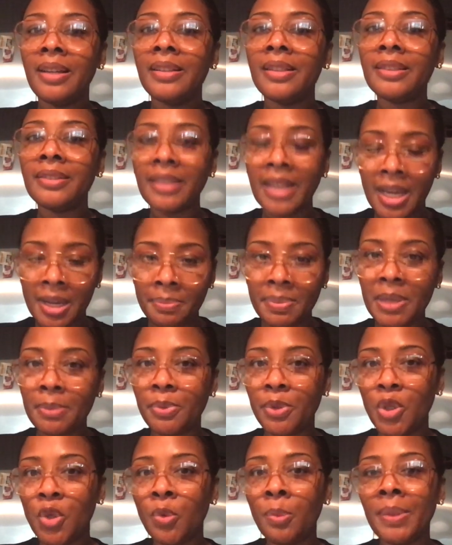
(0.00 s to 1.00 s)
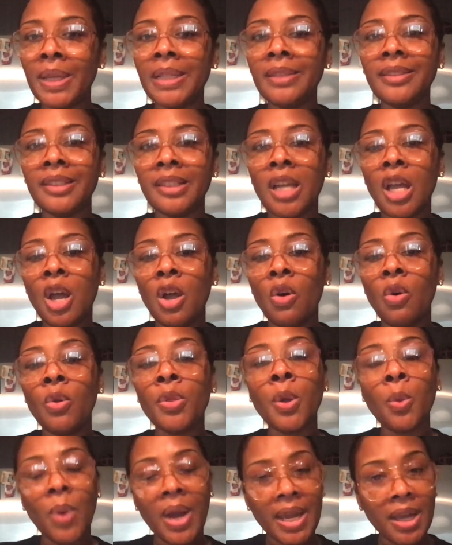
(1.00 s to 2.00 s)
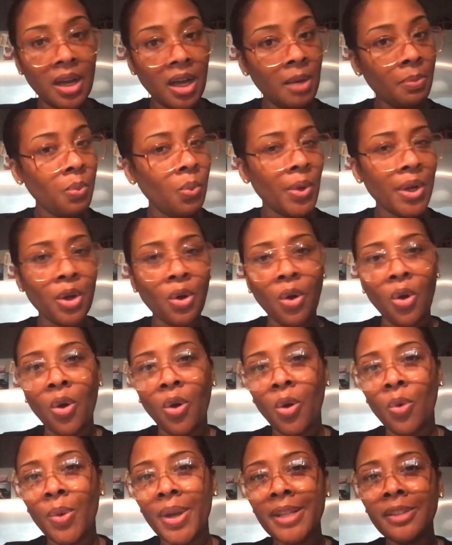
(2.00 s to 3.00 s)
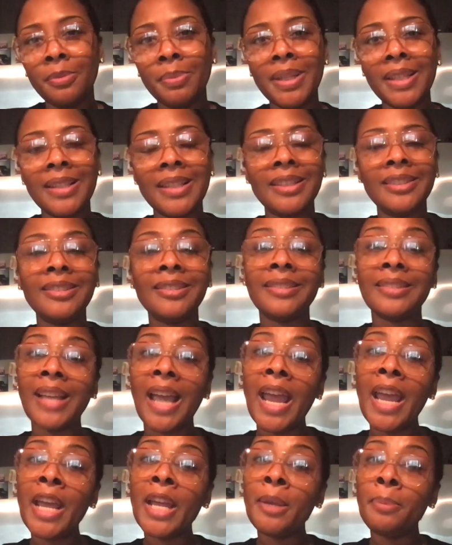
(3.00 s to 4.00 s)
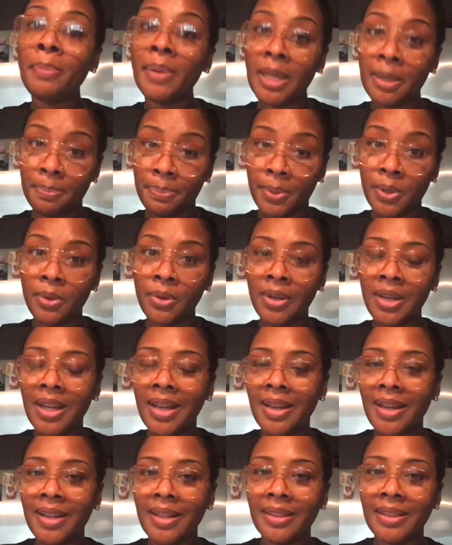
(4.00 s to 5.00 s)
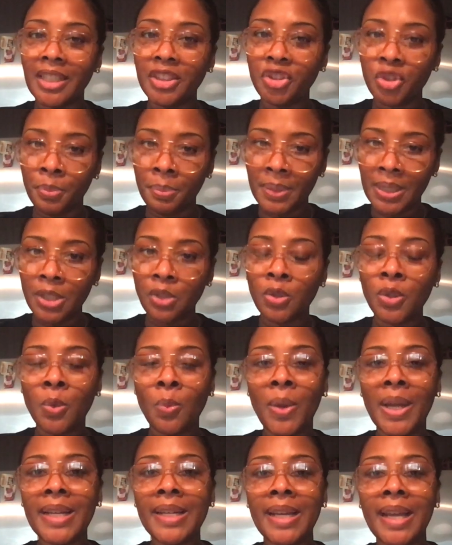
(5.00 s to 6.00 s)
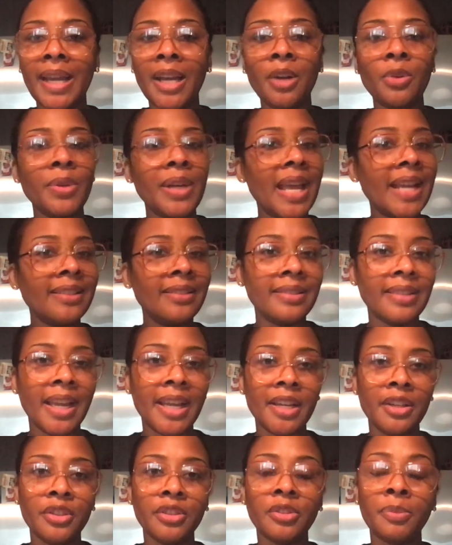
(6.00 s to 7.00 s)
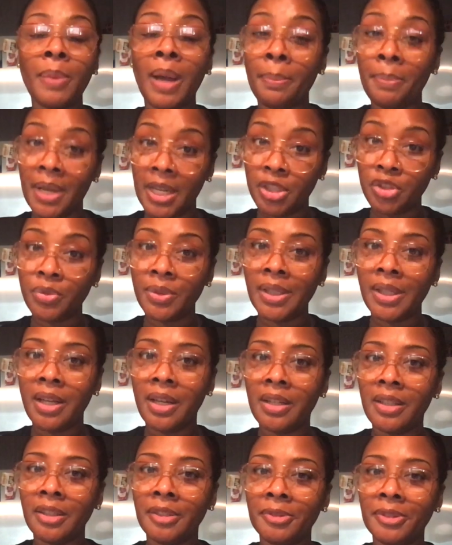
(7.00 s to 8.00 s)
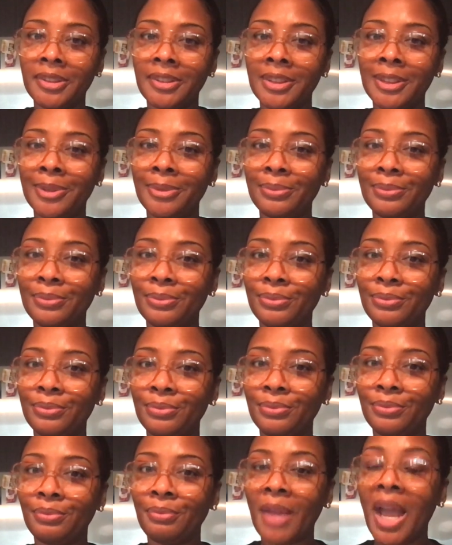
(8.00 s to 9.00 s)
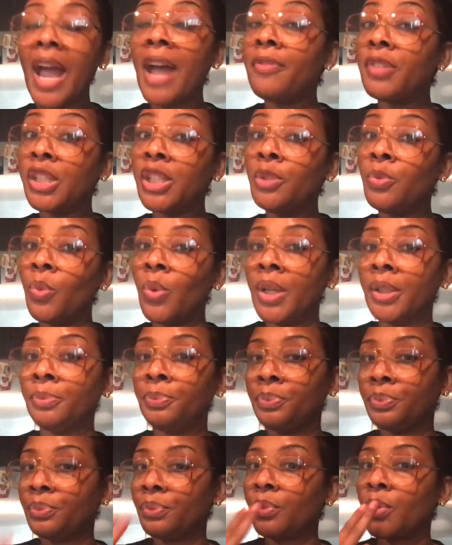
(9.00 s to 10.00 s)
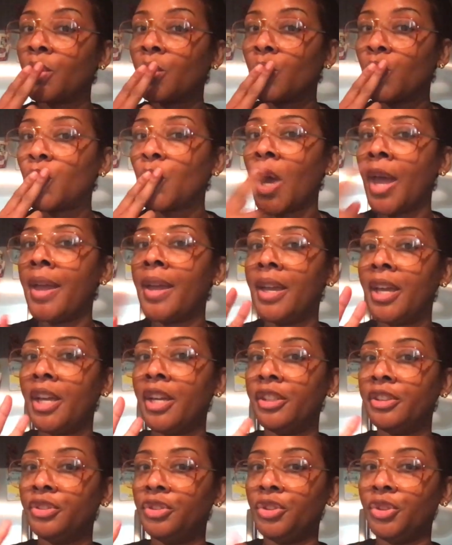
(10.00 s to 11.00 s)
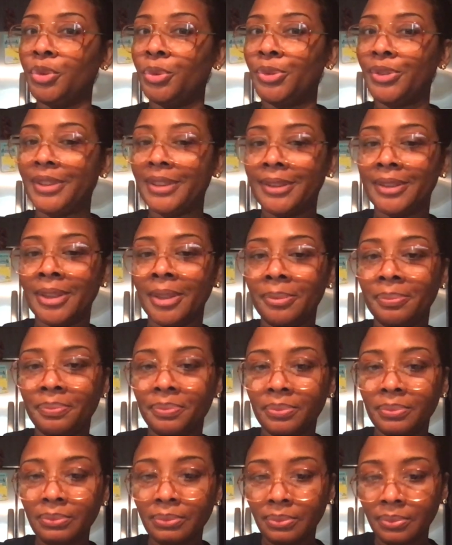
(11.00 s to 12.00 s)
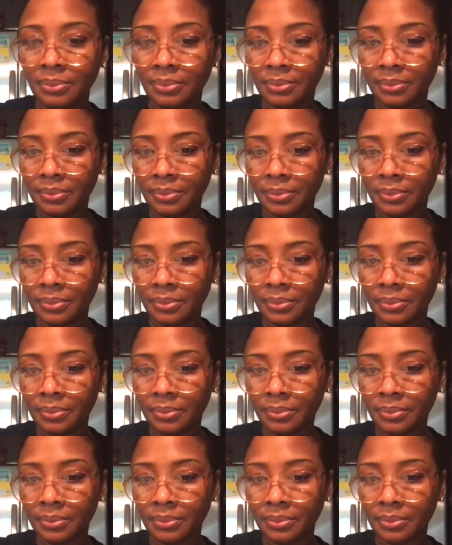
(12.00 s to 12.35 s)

The same people you meet on the way up will always be the same people that you meet on the way down. Naysayers, my patron loves. Have a good one. Deuce.